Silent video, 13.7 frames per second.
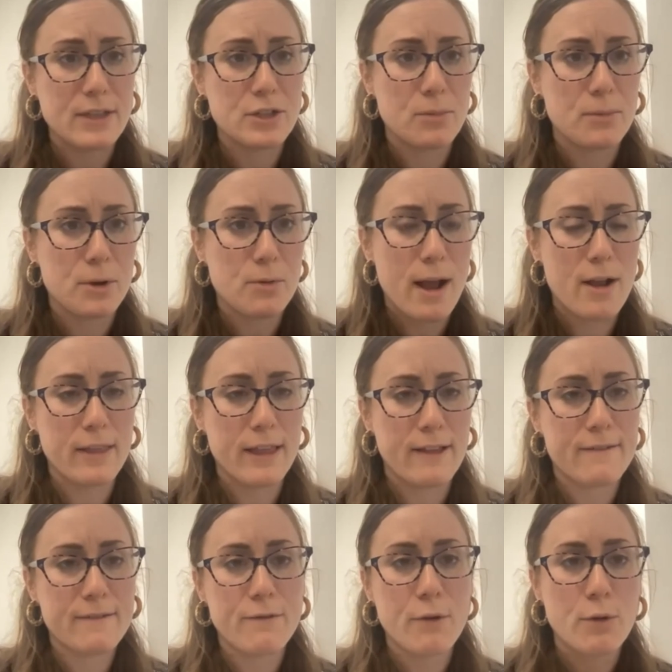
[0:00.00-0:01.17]
that don't require
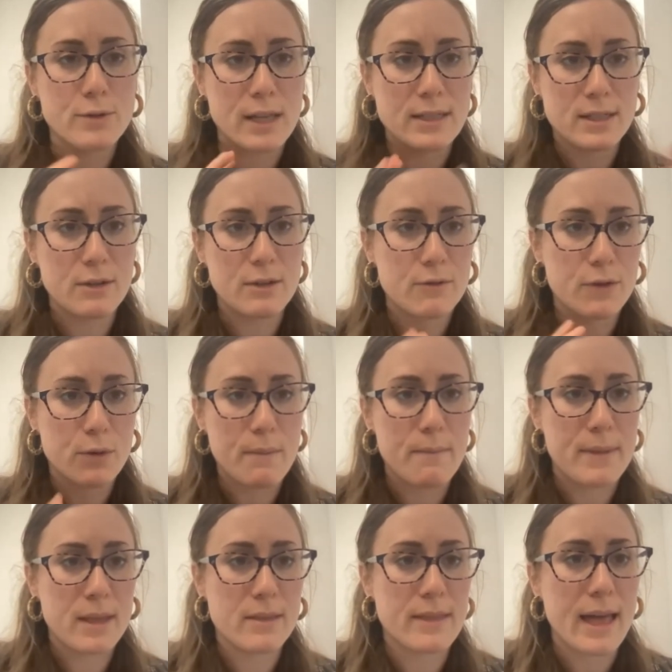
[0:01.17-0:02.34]
like photosensitive
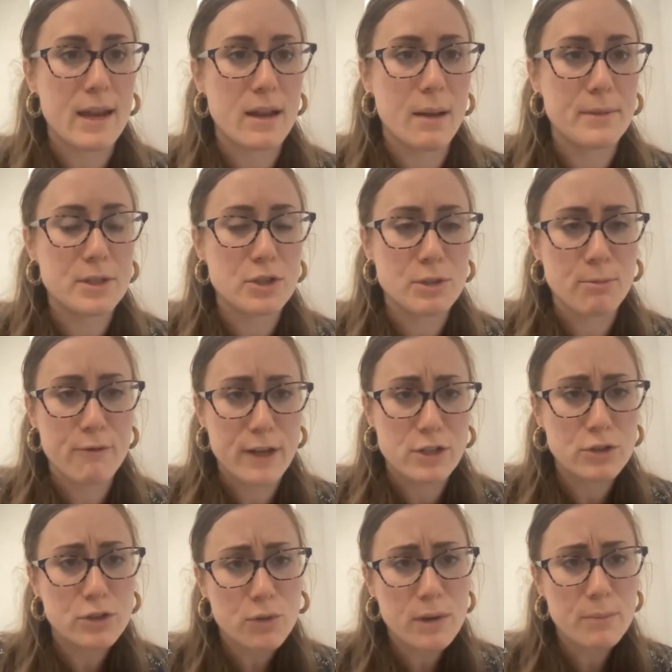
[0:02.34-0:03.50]
equipment that um, is used in
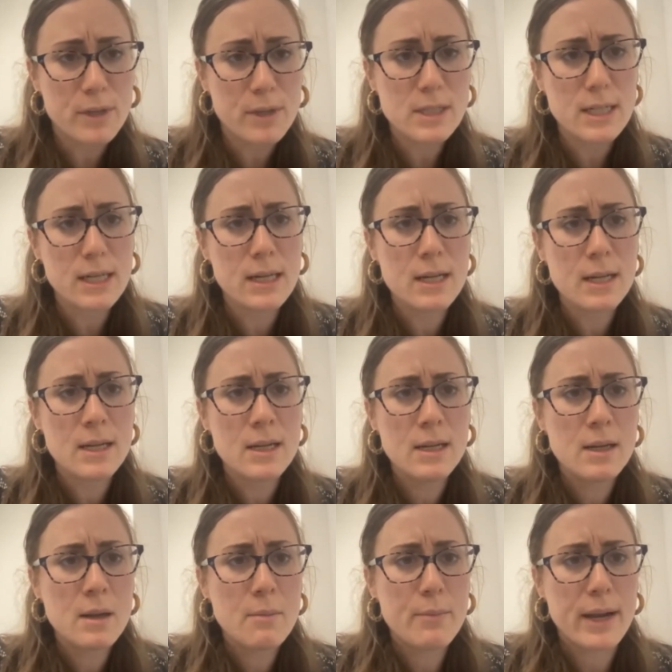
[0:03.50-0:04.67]
professional screen printing.
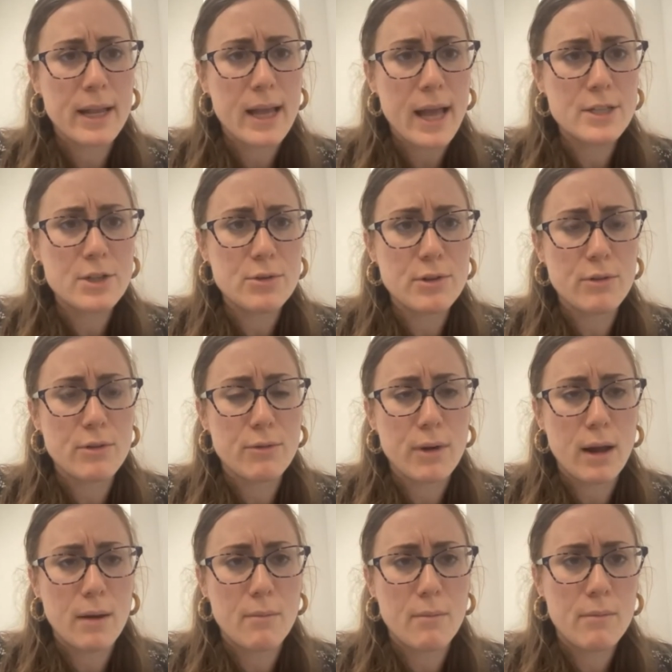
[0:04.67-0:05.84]
But I, I do know,
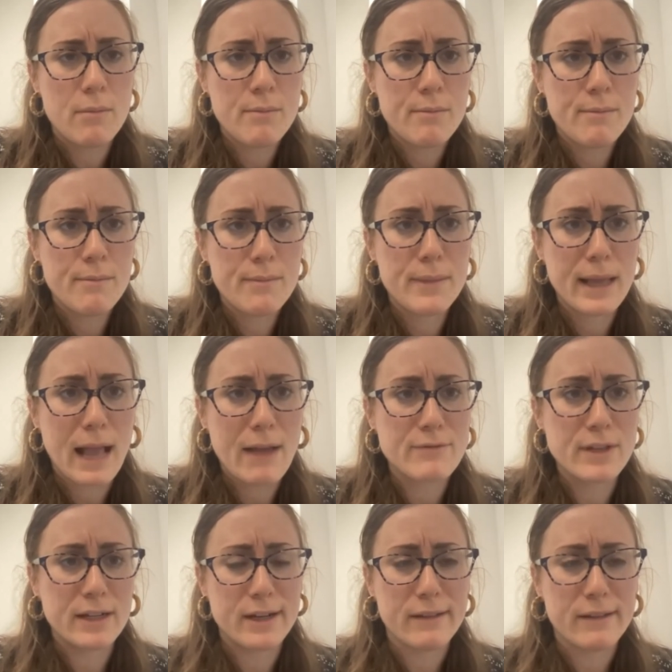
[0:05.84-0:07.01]
um, like I've
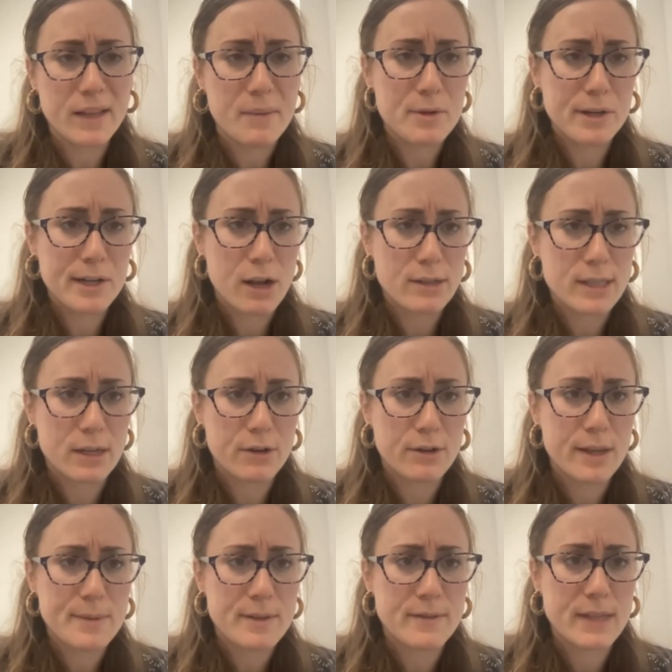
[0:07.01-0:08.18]
done it at like community art center
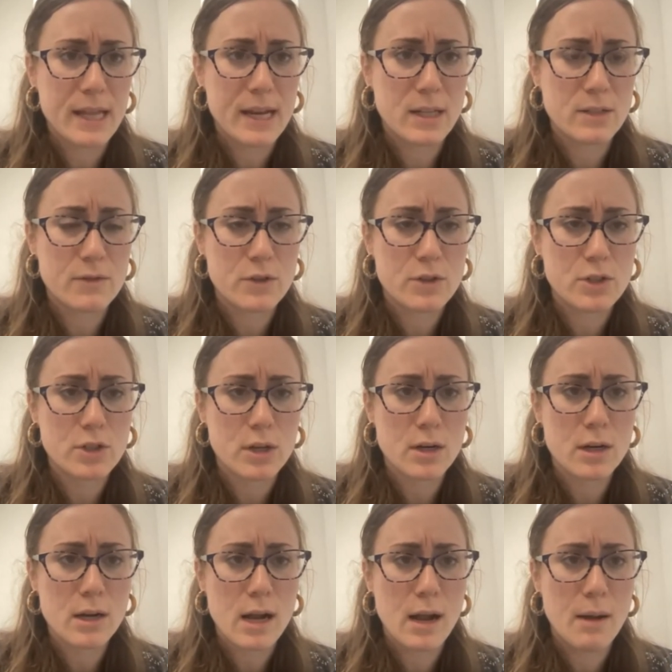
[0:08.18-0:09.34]
types of settings for
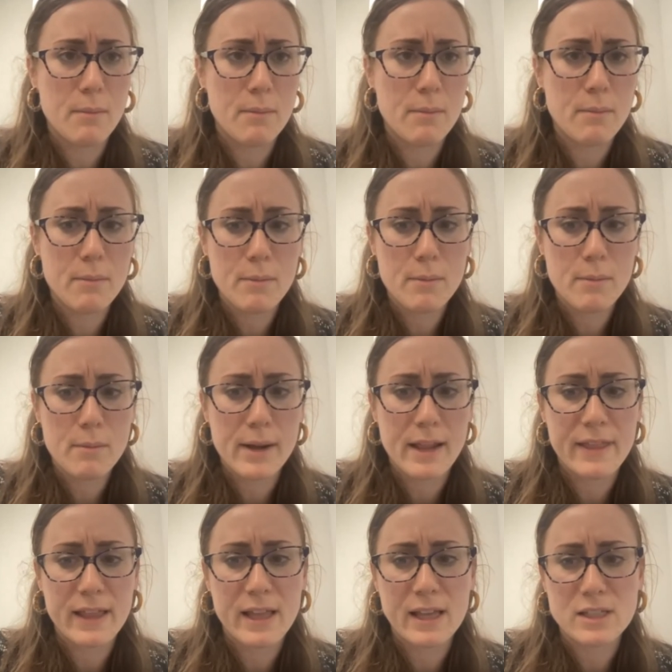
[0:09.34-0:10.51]
sure. Um, but I
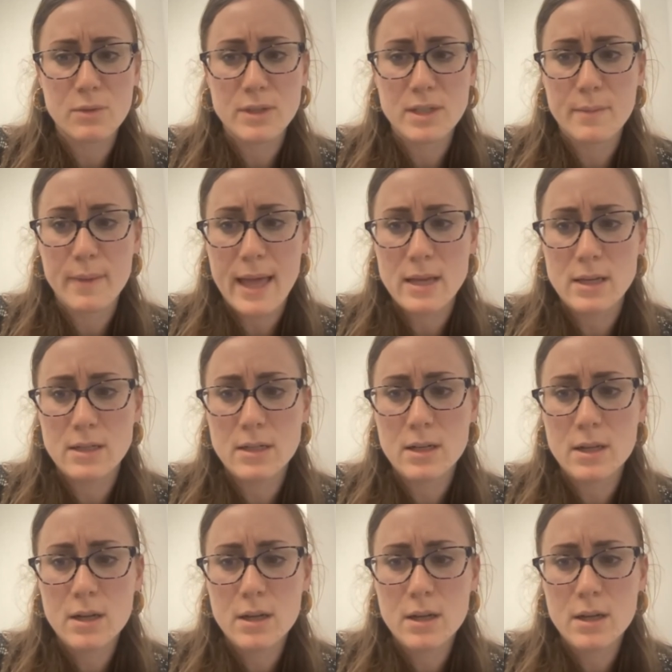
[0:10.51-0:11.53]
think, I guess it would depend.